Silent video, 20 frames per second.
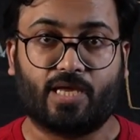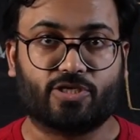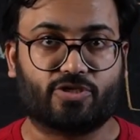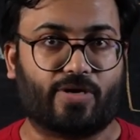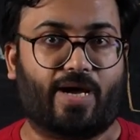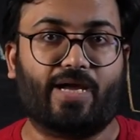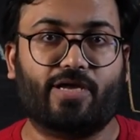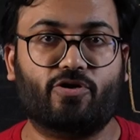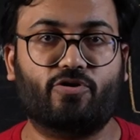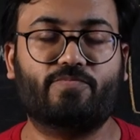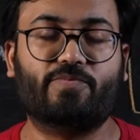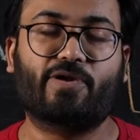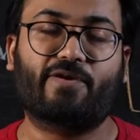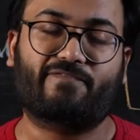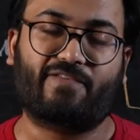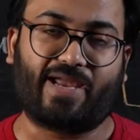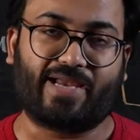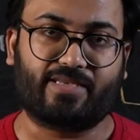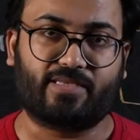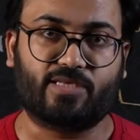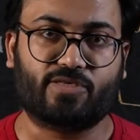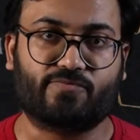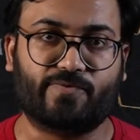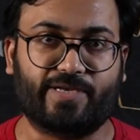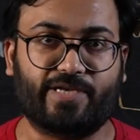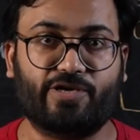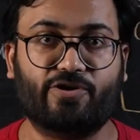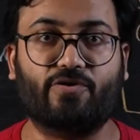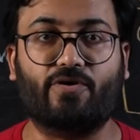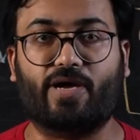So I hope you have liked this
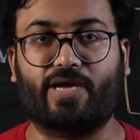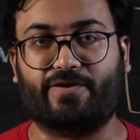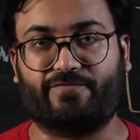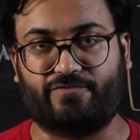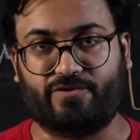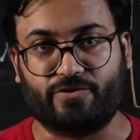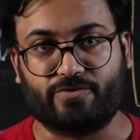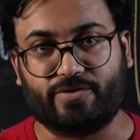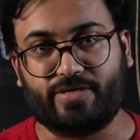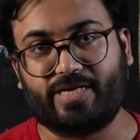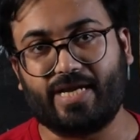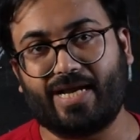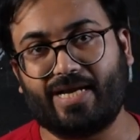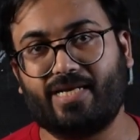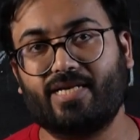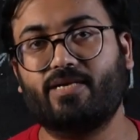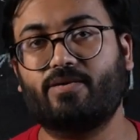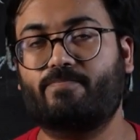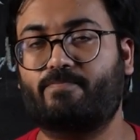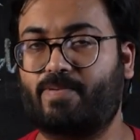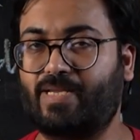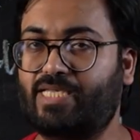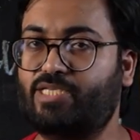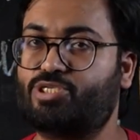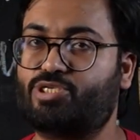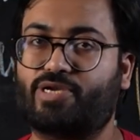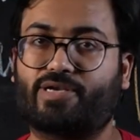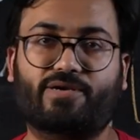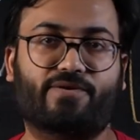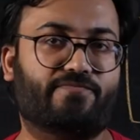video. If you did,
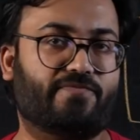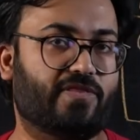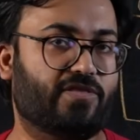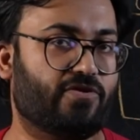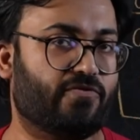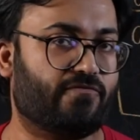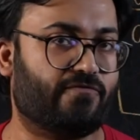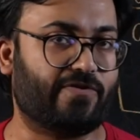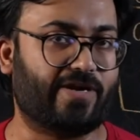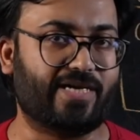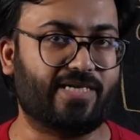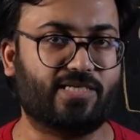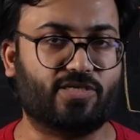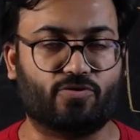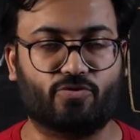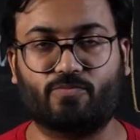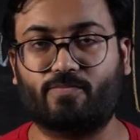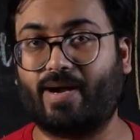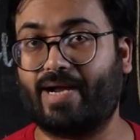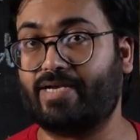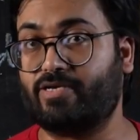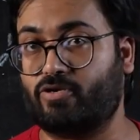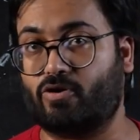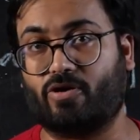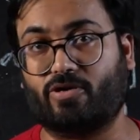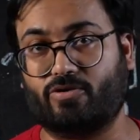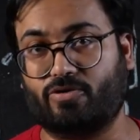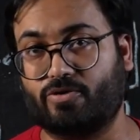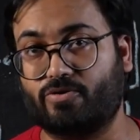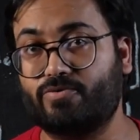please share it with your friends who might
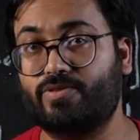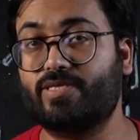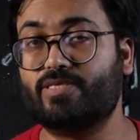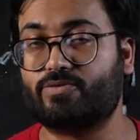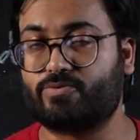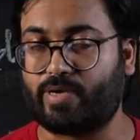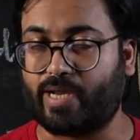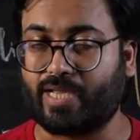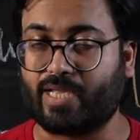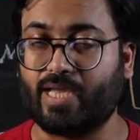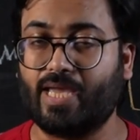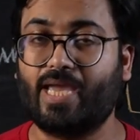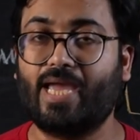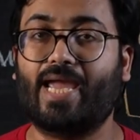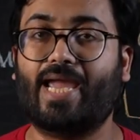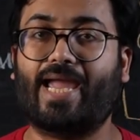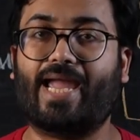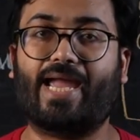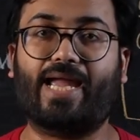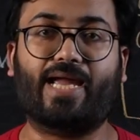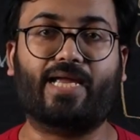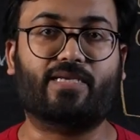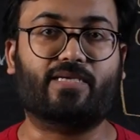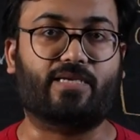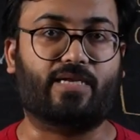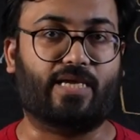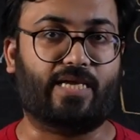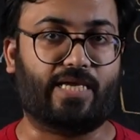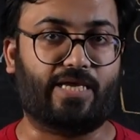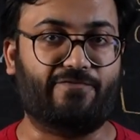not know this trick.
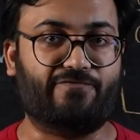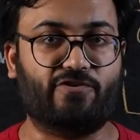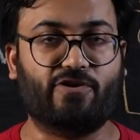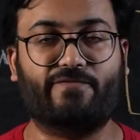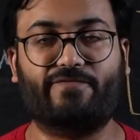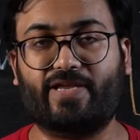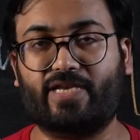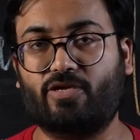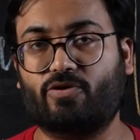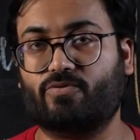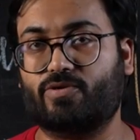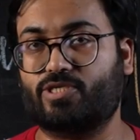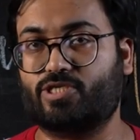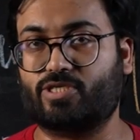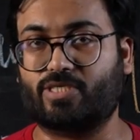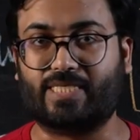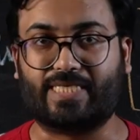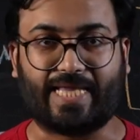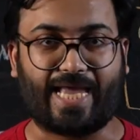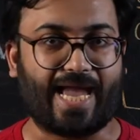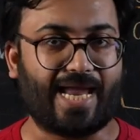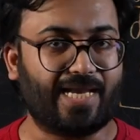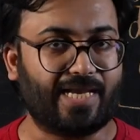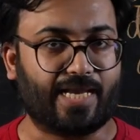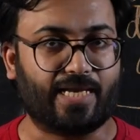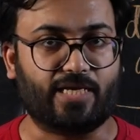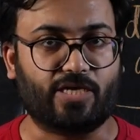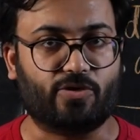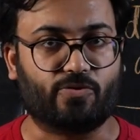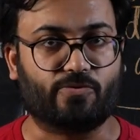And if you have any questions and
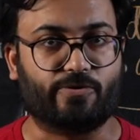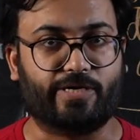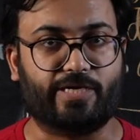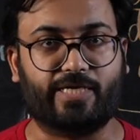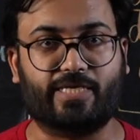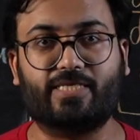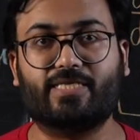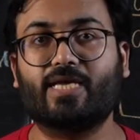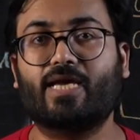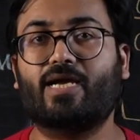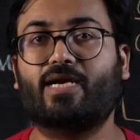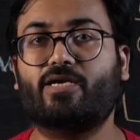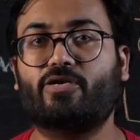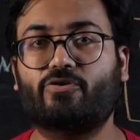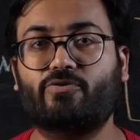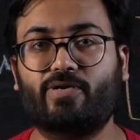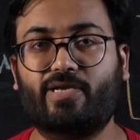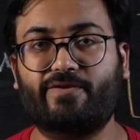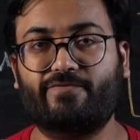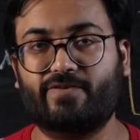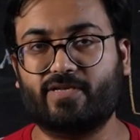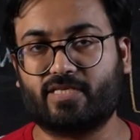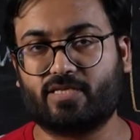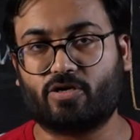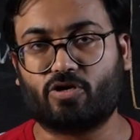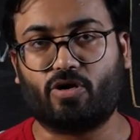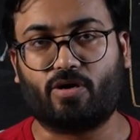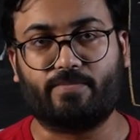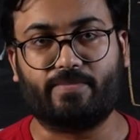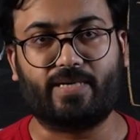any queries, do leave us
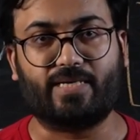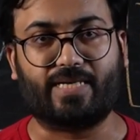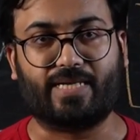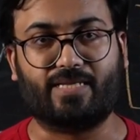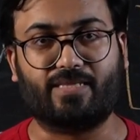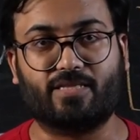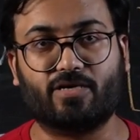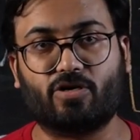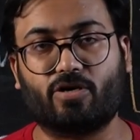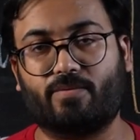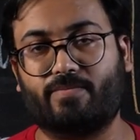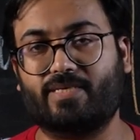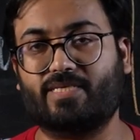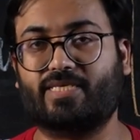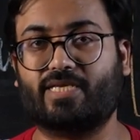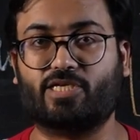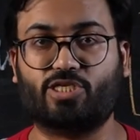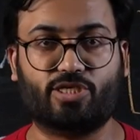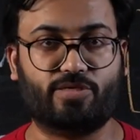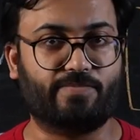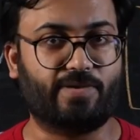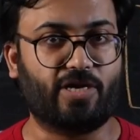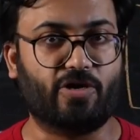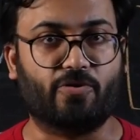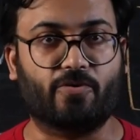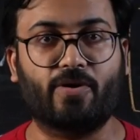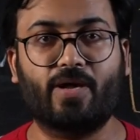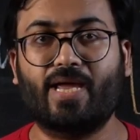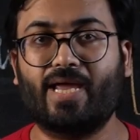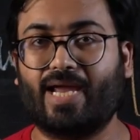a comment in the comment section
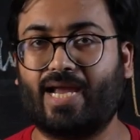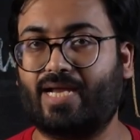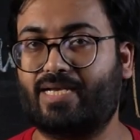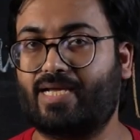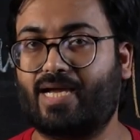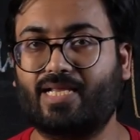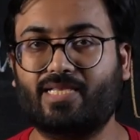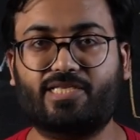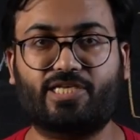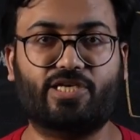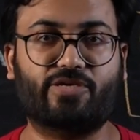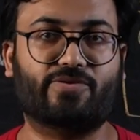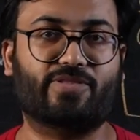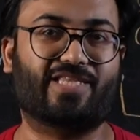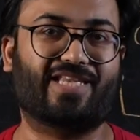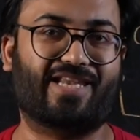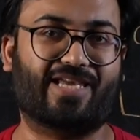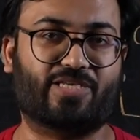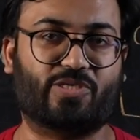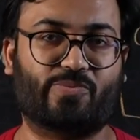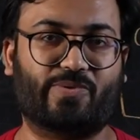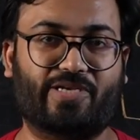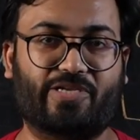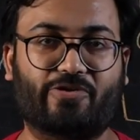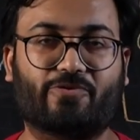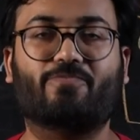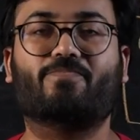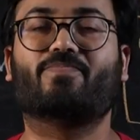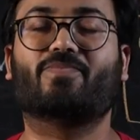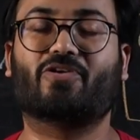below. And I'll see you in the next
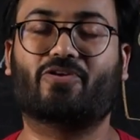video.